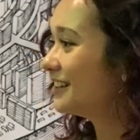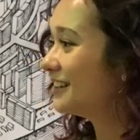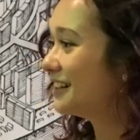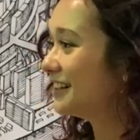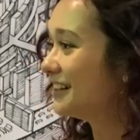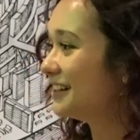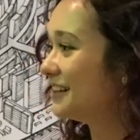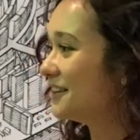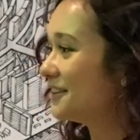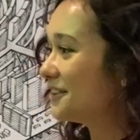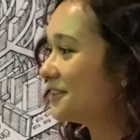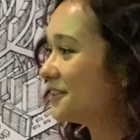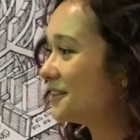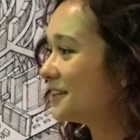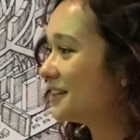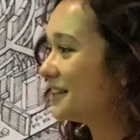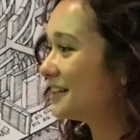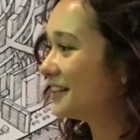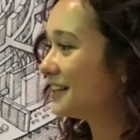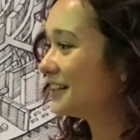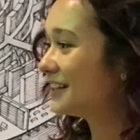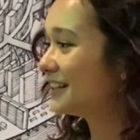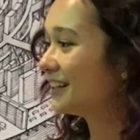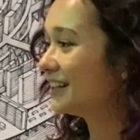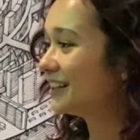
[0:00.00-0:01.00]

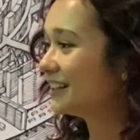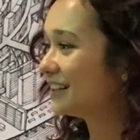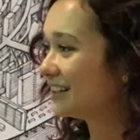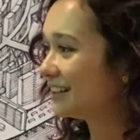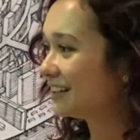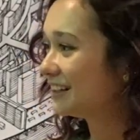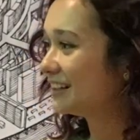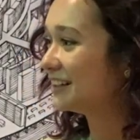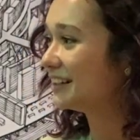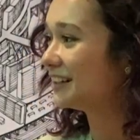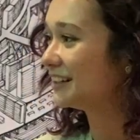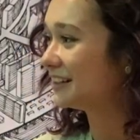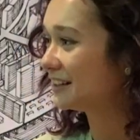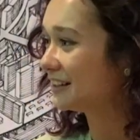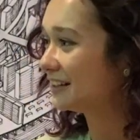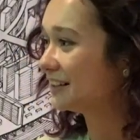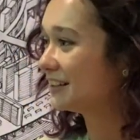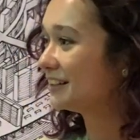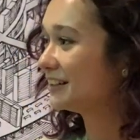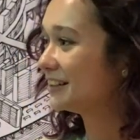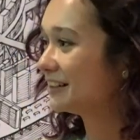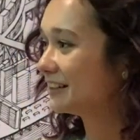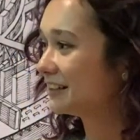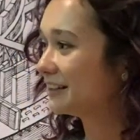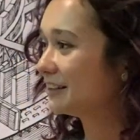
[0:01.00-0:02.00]

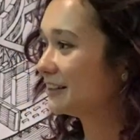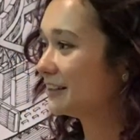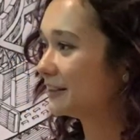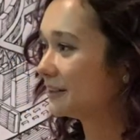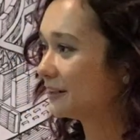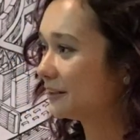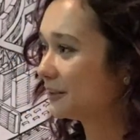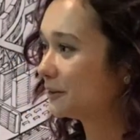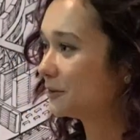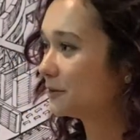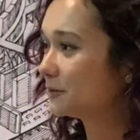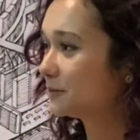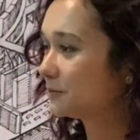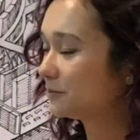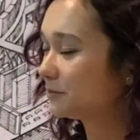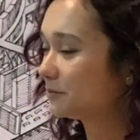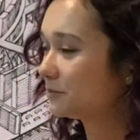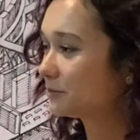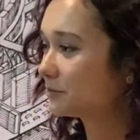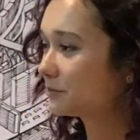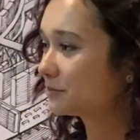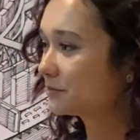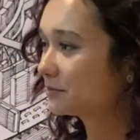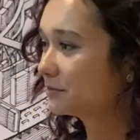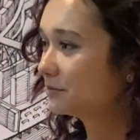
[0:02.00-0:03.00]

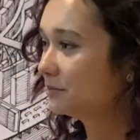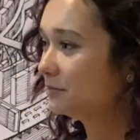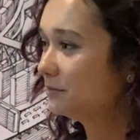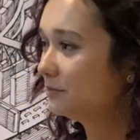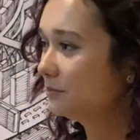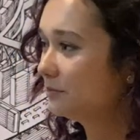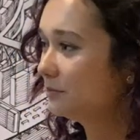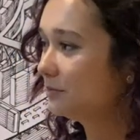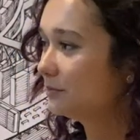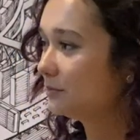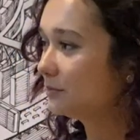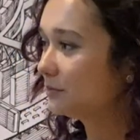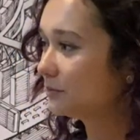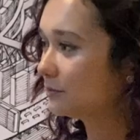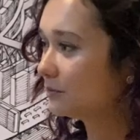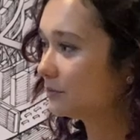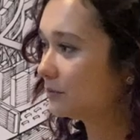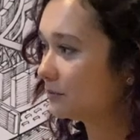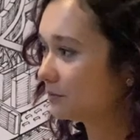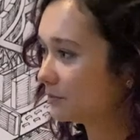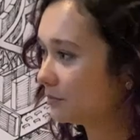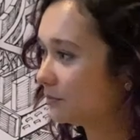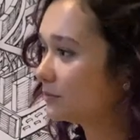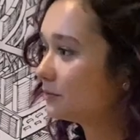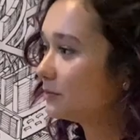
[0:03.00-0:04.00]

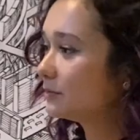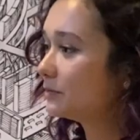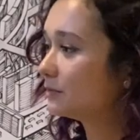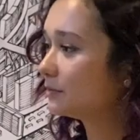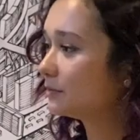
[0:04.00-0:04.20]
No words are spoken by the person on screen.